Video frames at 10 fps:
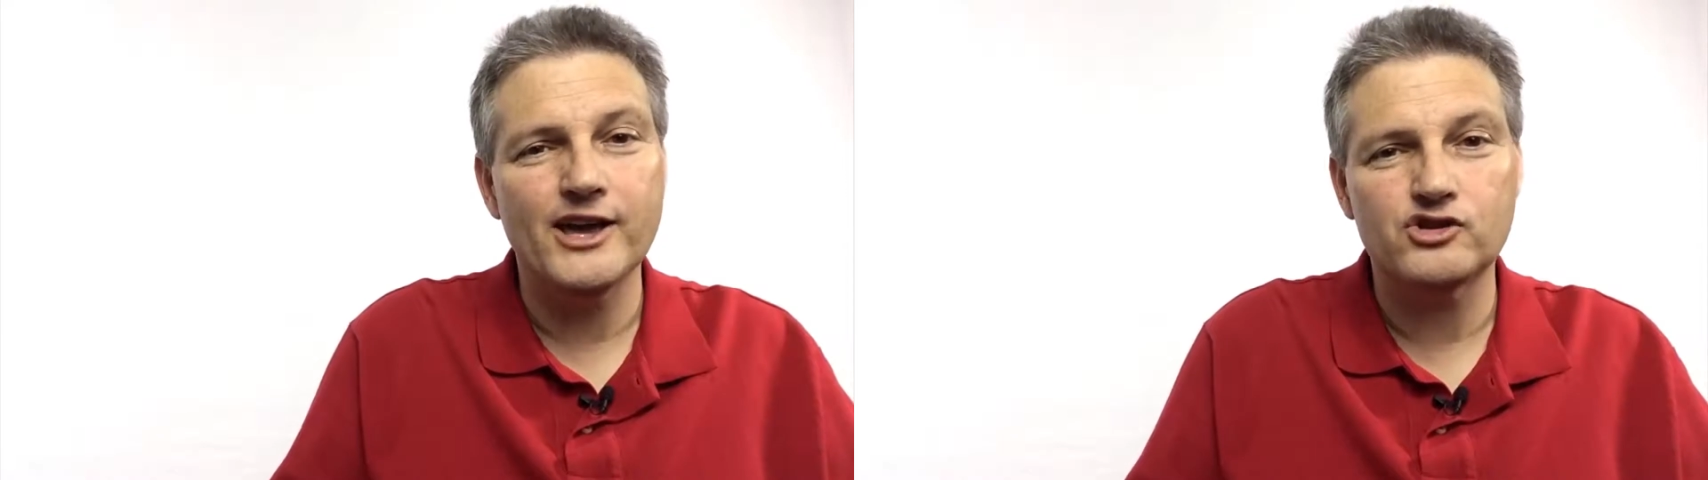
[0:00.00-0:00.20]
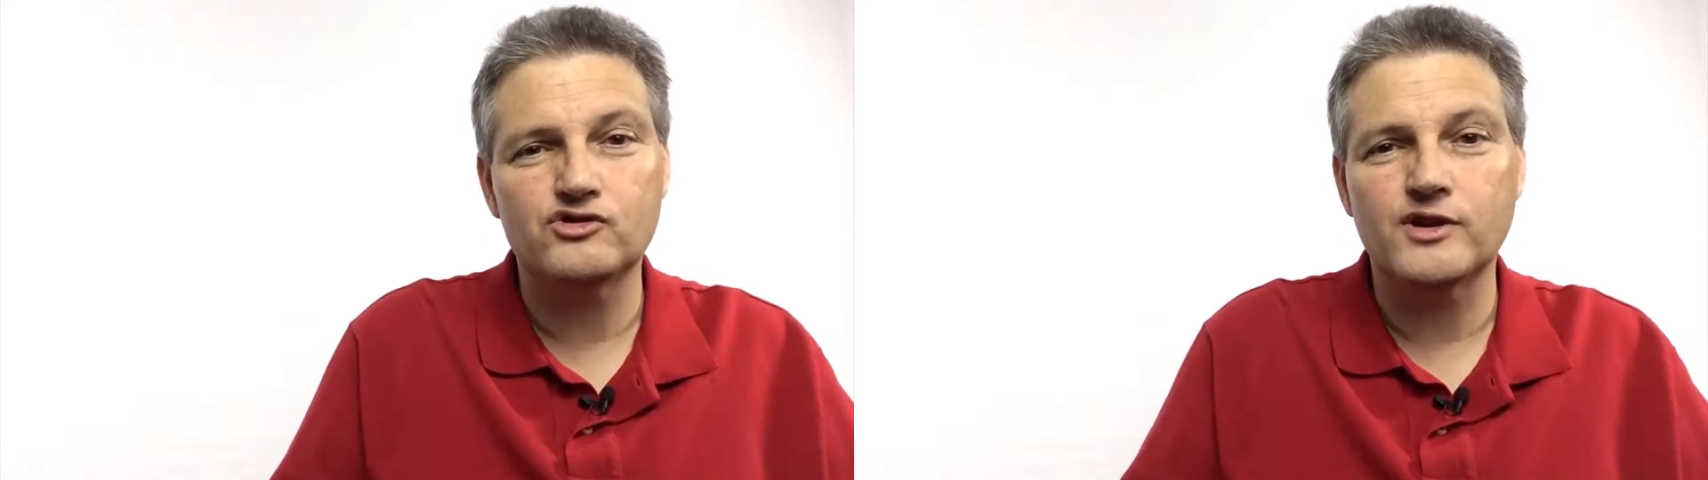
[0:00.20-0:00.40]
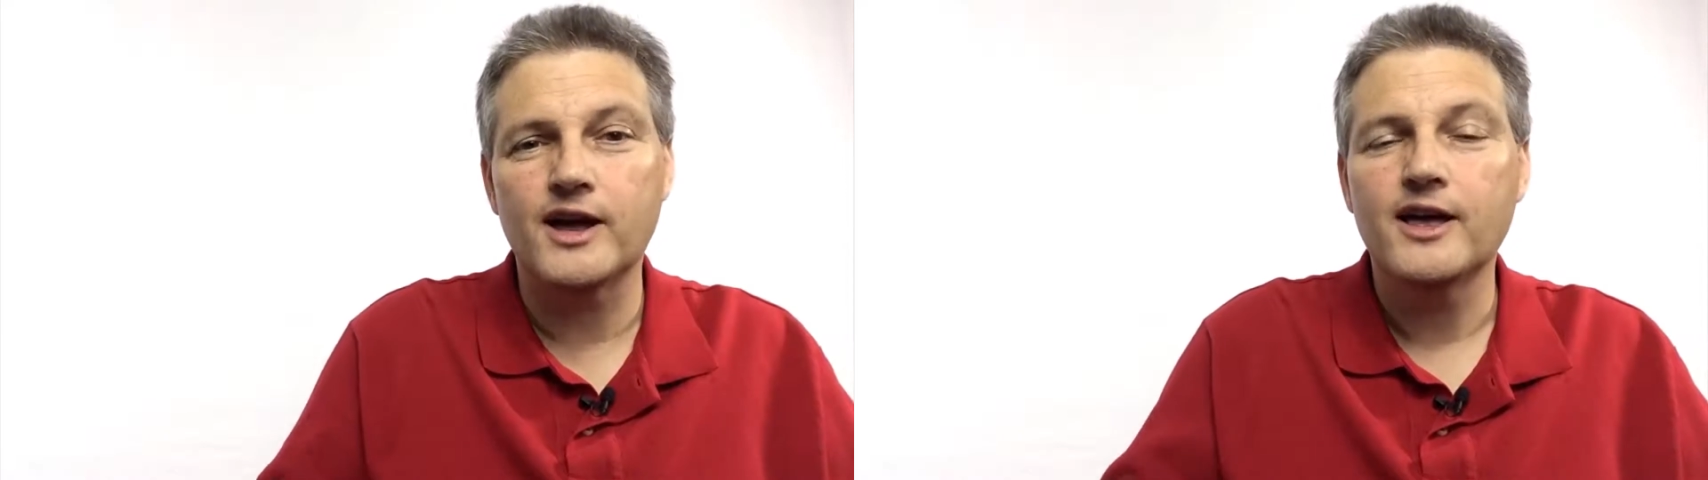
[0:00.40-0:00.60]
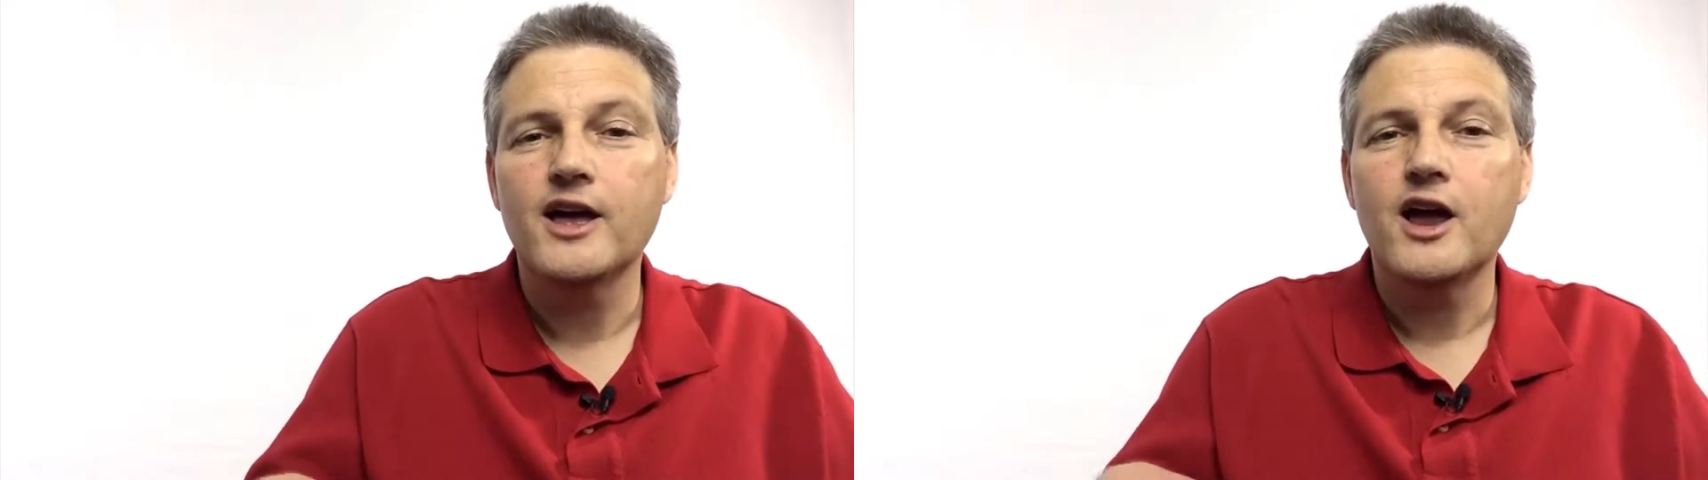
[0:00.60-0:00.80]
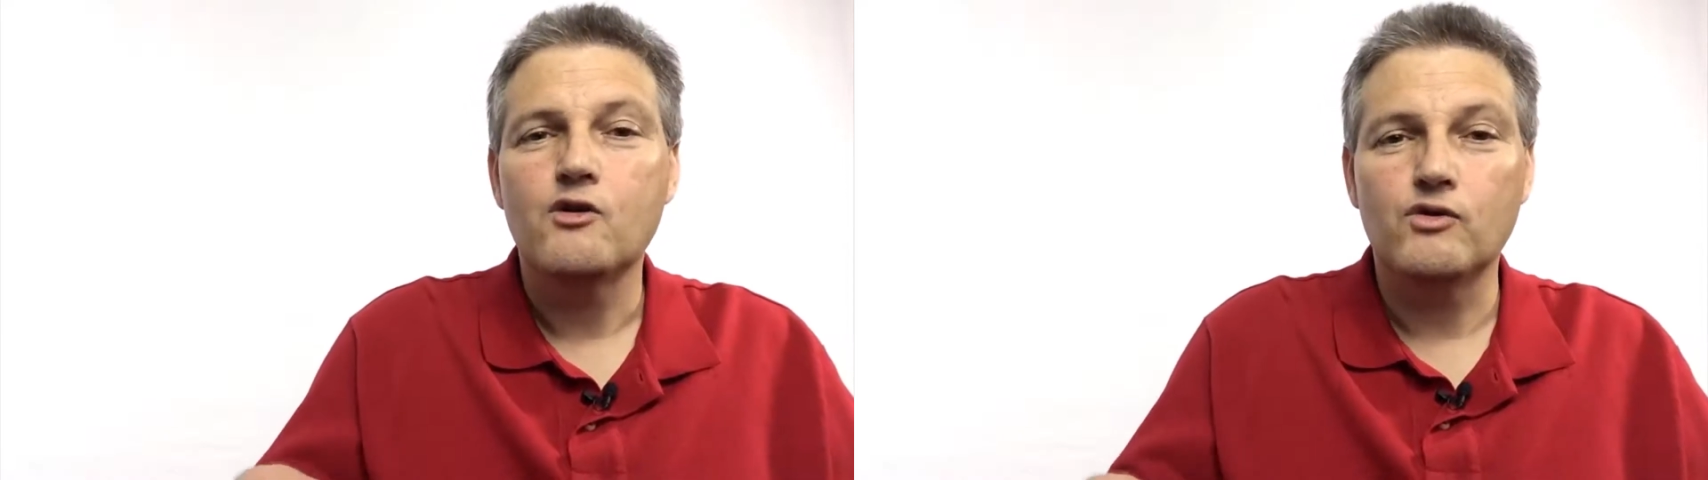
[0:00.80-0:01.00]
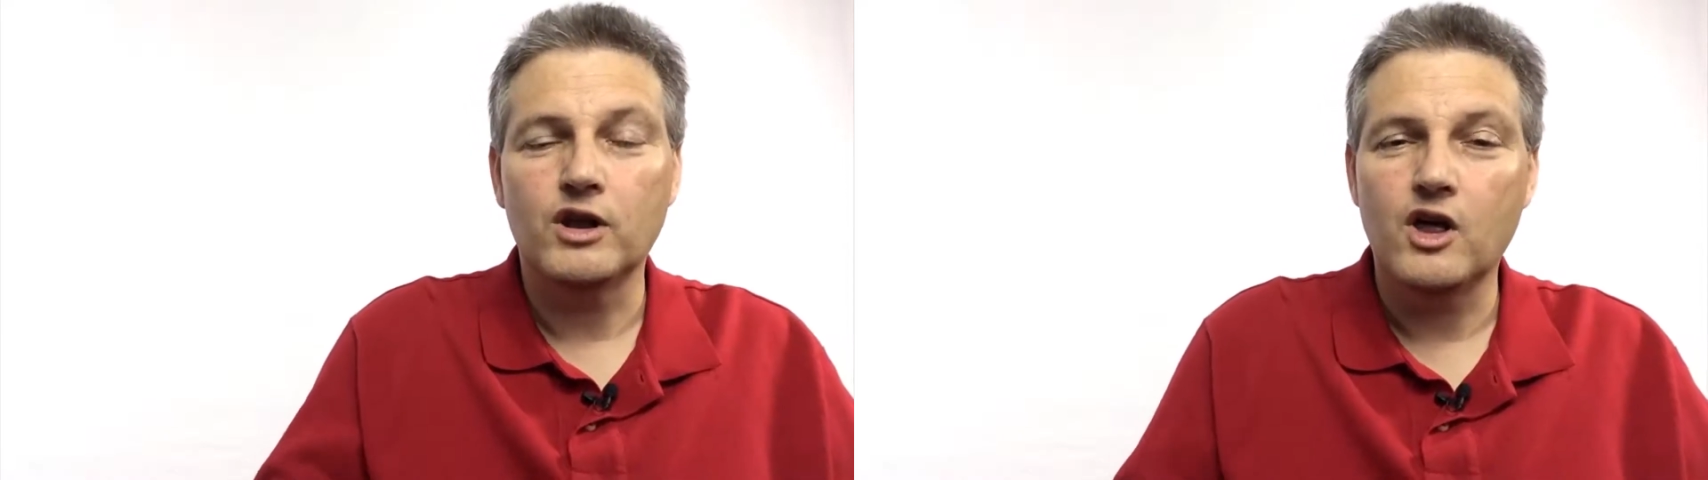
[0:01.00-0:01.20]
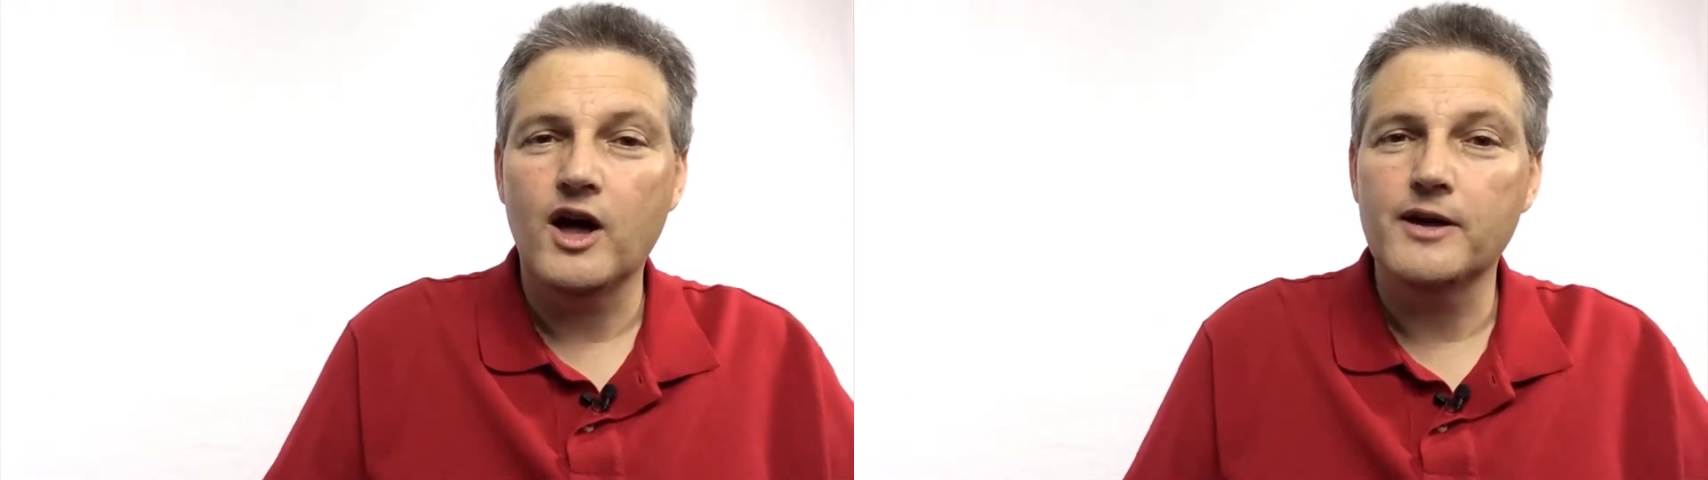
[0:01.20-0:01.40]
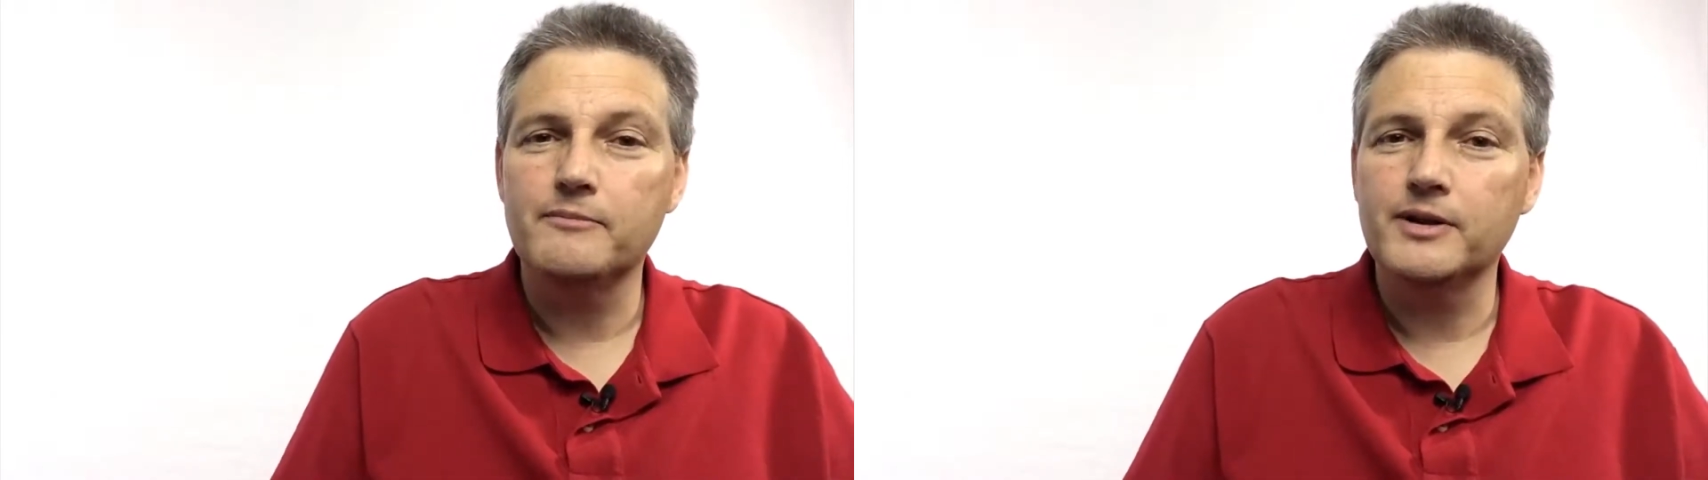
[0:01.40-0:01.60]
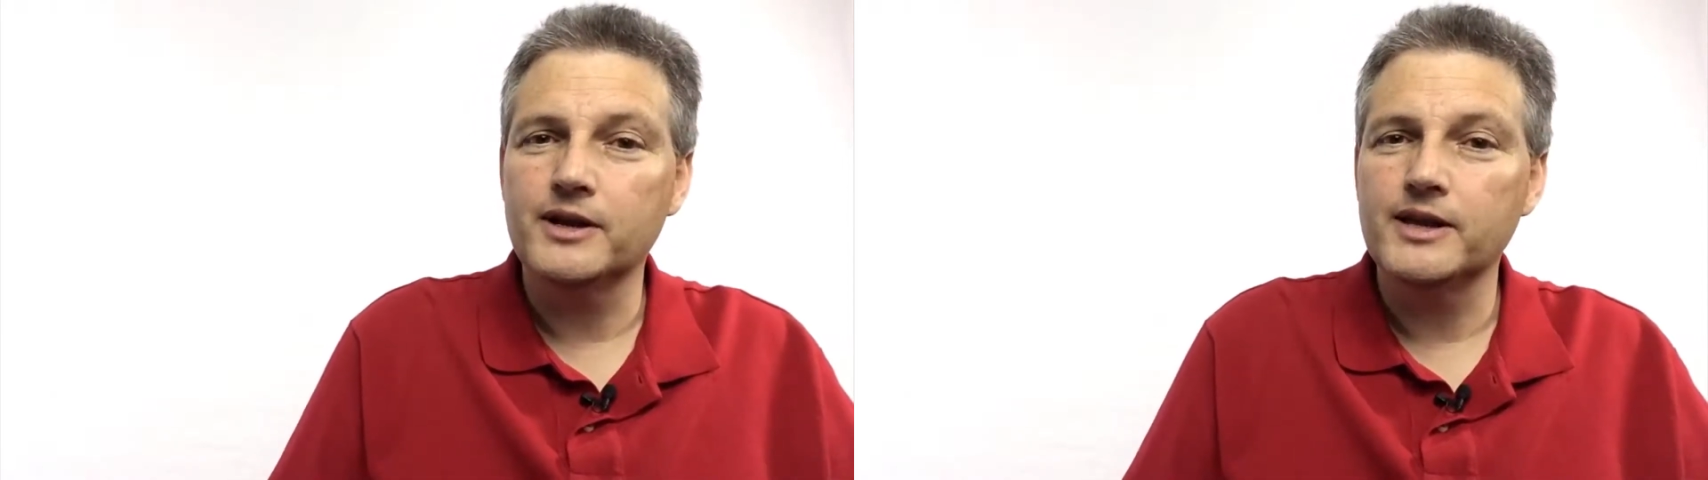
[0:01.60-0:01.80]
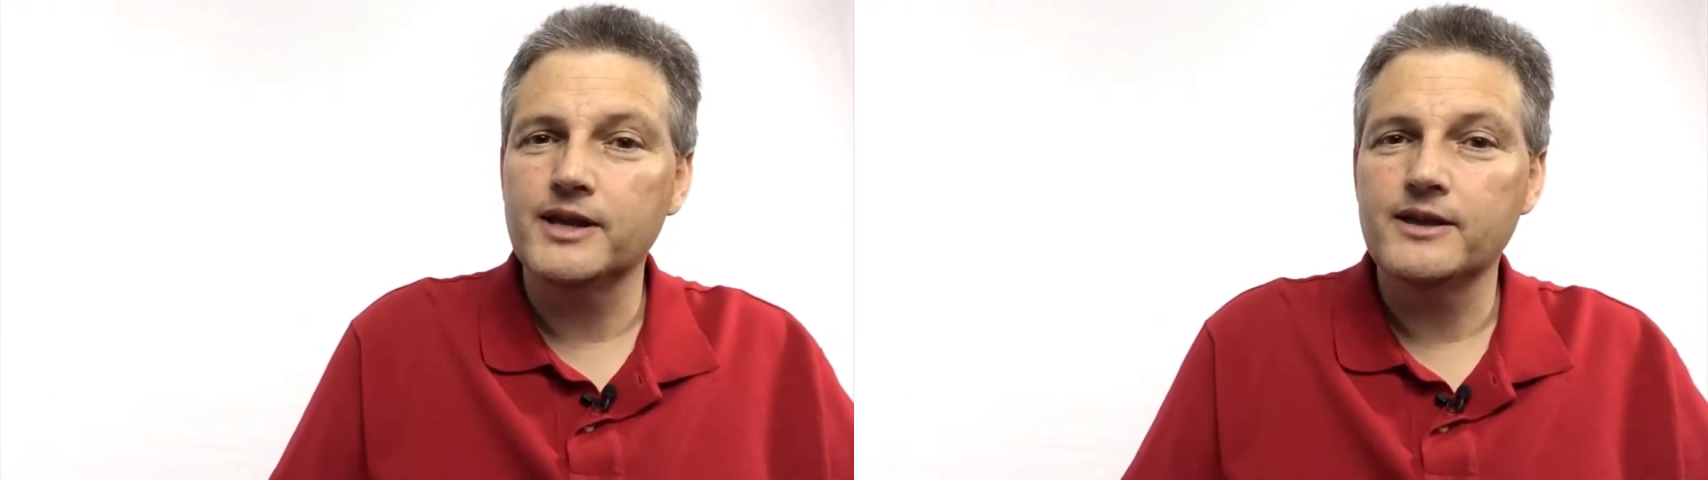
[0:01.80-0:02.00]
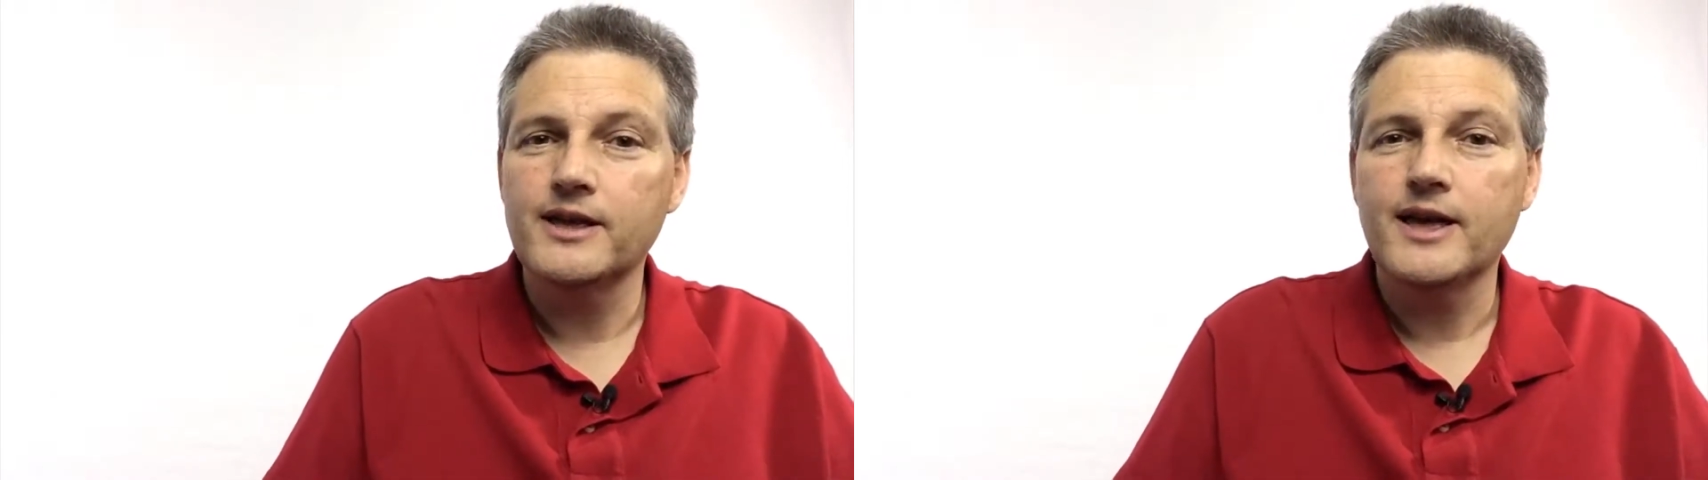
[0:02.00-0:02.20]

extra reliability